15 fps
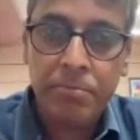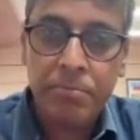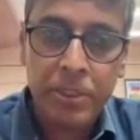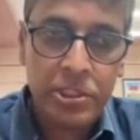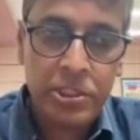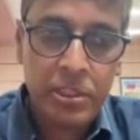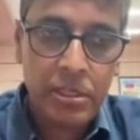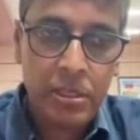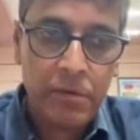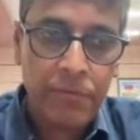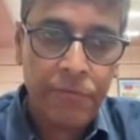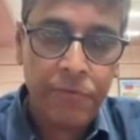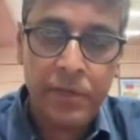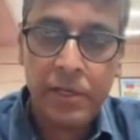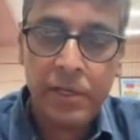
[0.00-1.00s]
picture
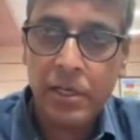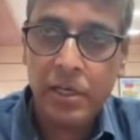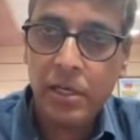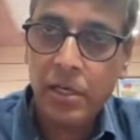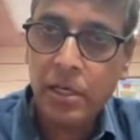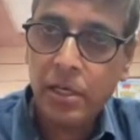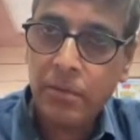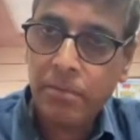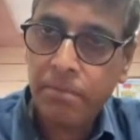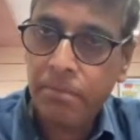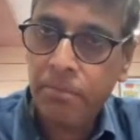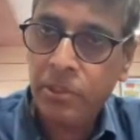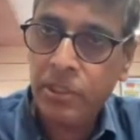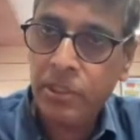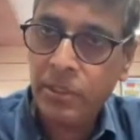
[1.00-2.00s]
of
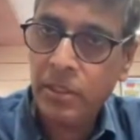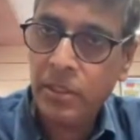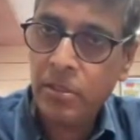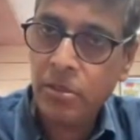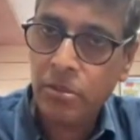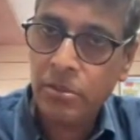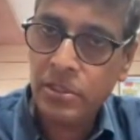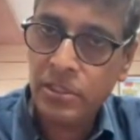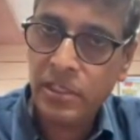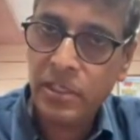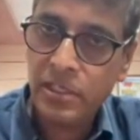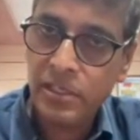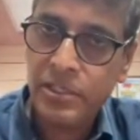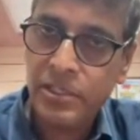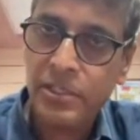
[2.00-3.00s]

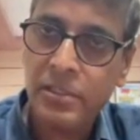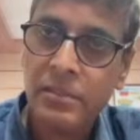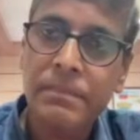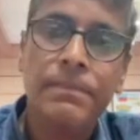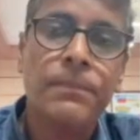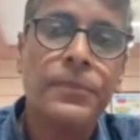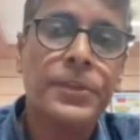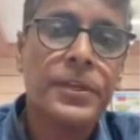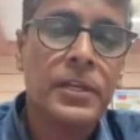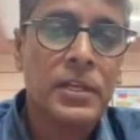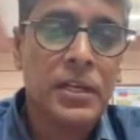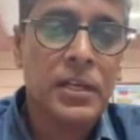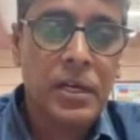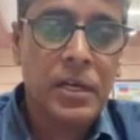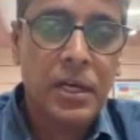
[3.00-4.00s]
constellation
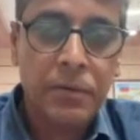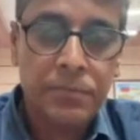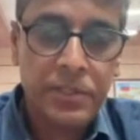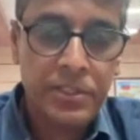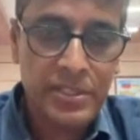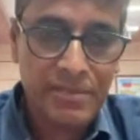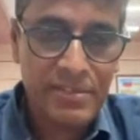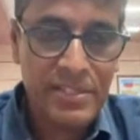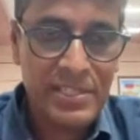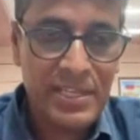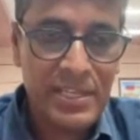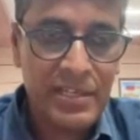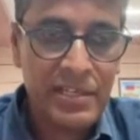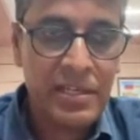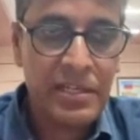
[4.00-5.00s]
of the 7
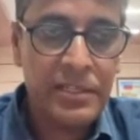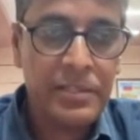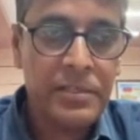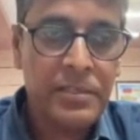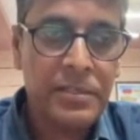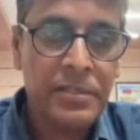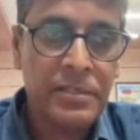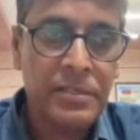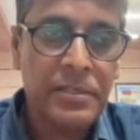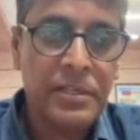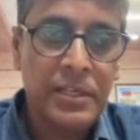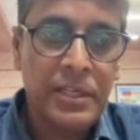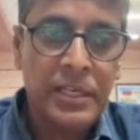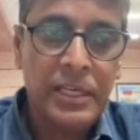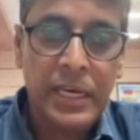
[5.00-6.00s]
satellite,
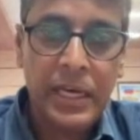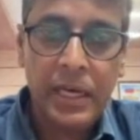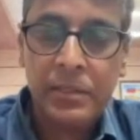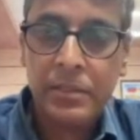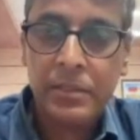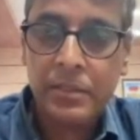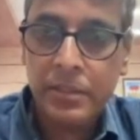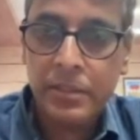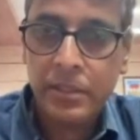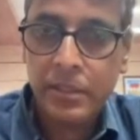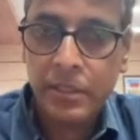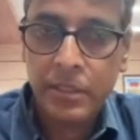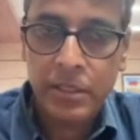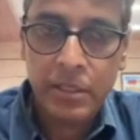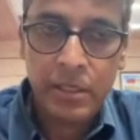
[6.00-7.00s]
and
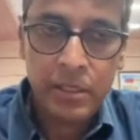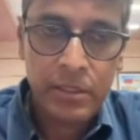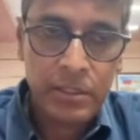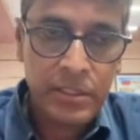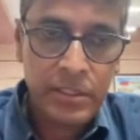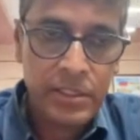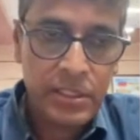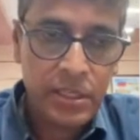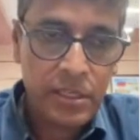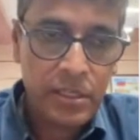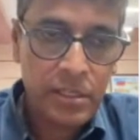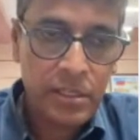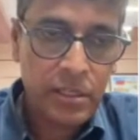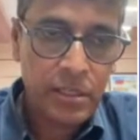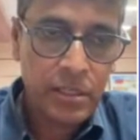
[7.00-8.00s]
these are
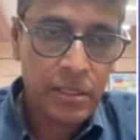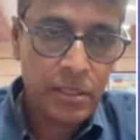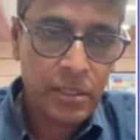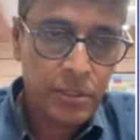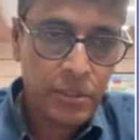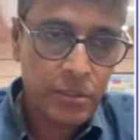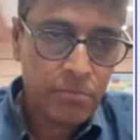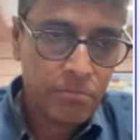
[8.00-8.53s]
the